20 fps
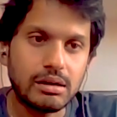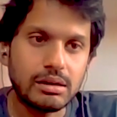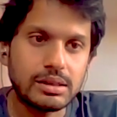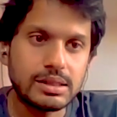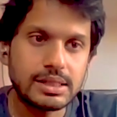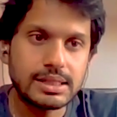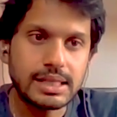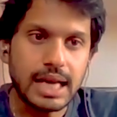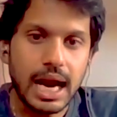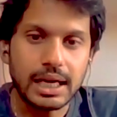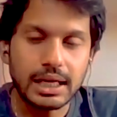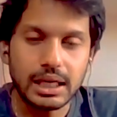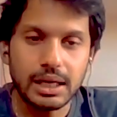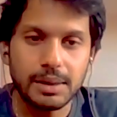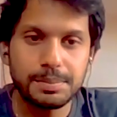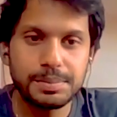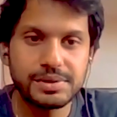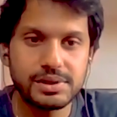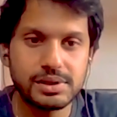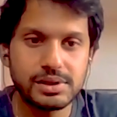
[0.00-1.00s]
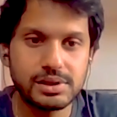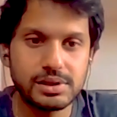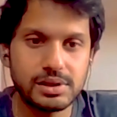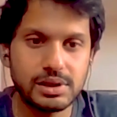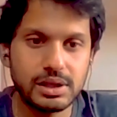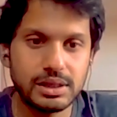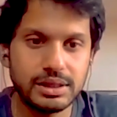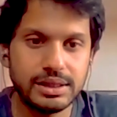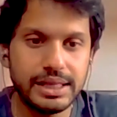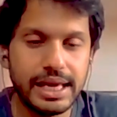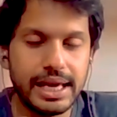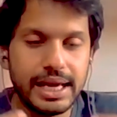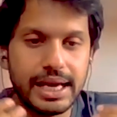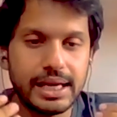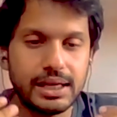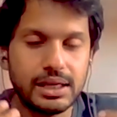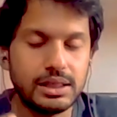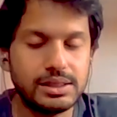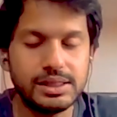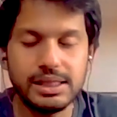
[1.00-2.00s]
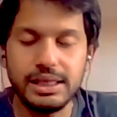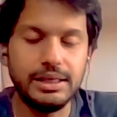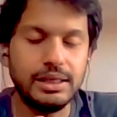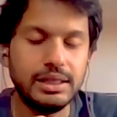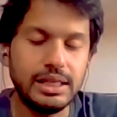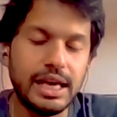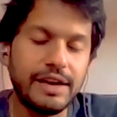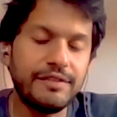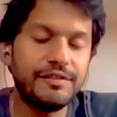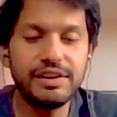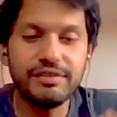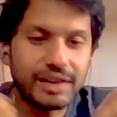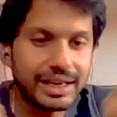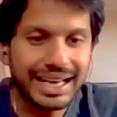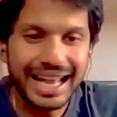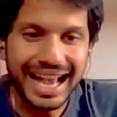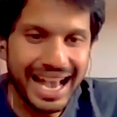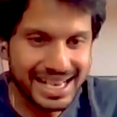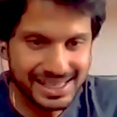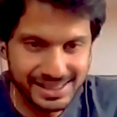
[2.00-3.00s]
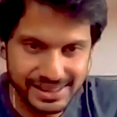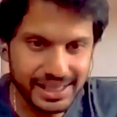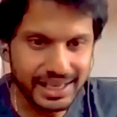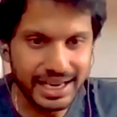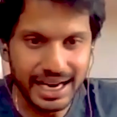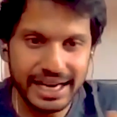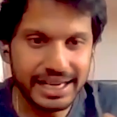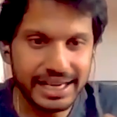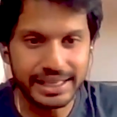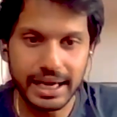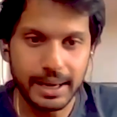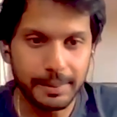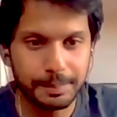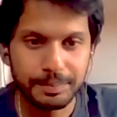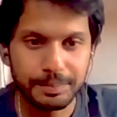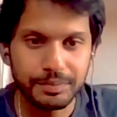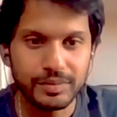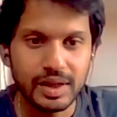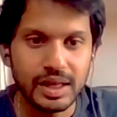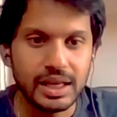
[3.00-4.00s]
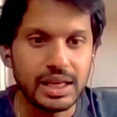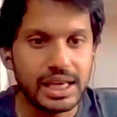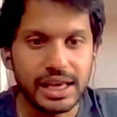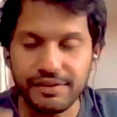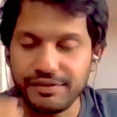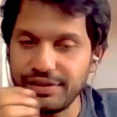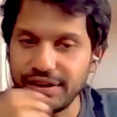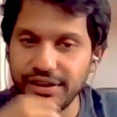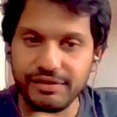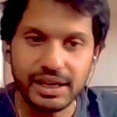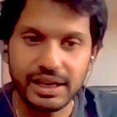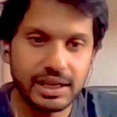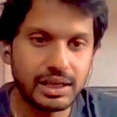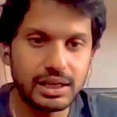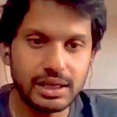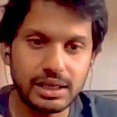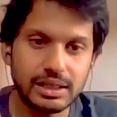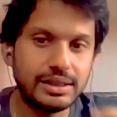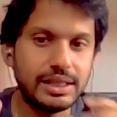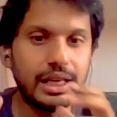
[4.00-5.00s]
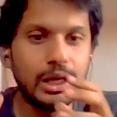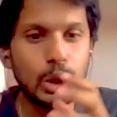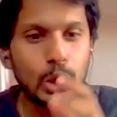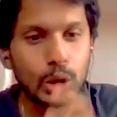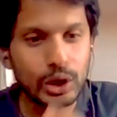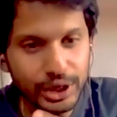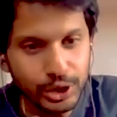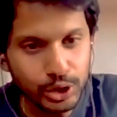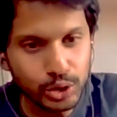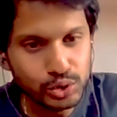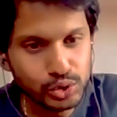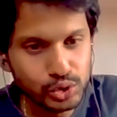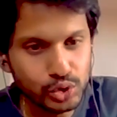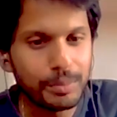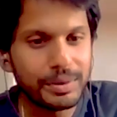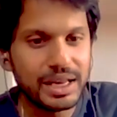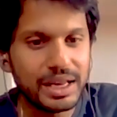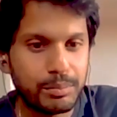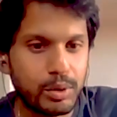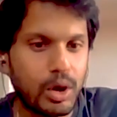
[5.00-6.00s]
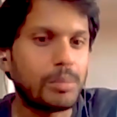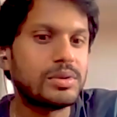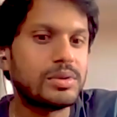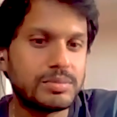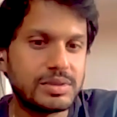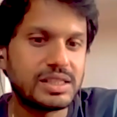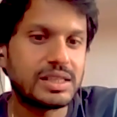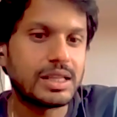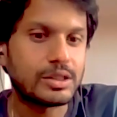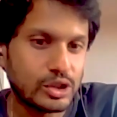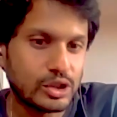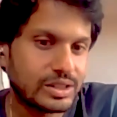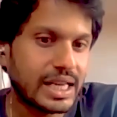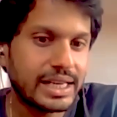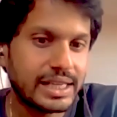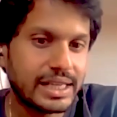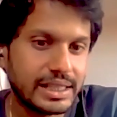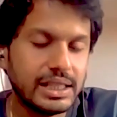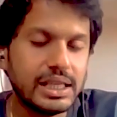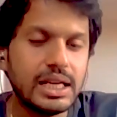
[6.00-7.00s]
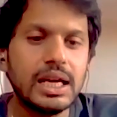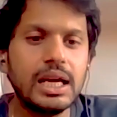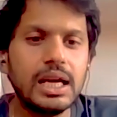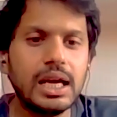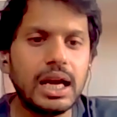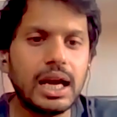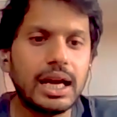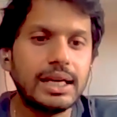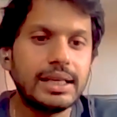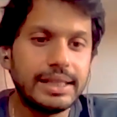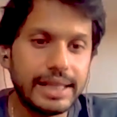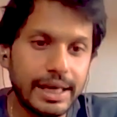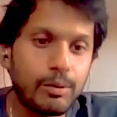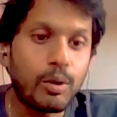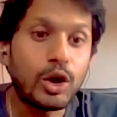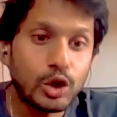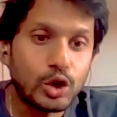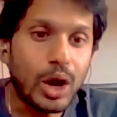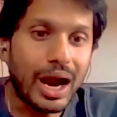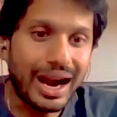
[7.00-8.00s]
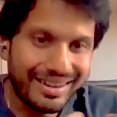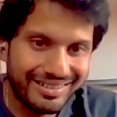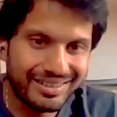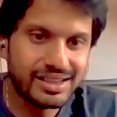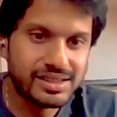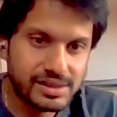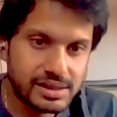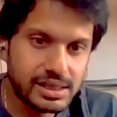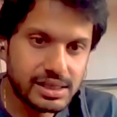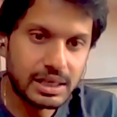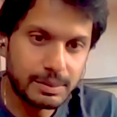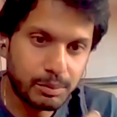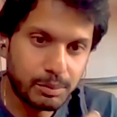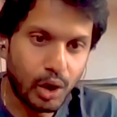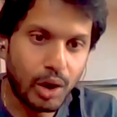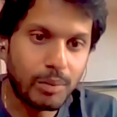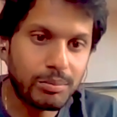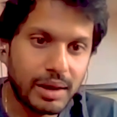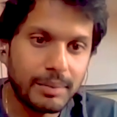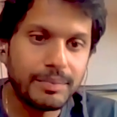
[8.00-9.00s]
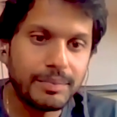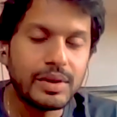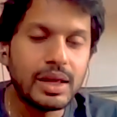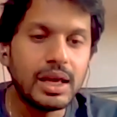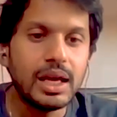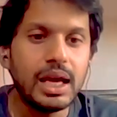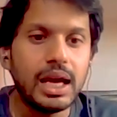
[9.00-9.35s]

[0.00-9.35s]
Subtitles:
startups, they see, everyone has their idea. Everyone, they look into so many problems in the society and they want to address that problem.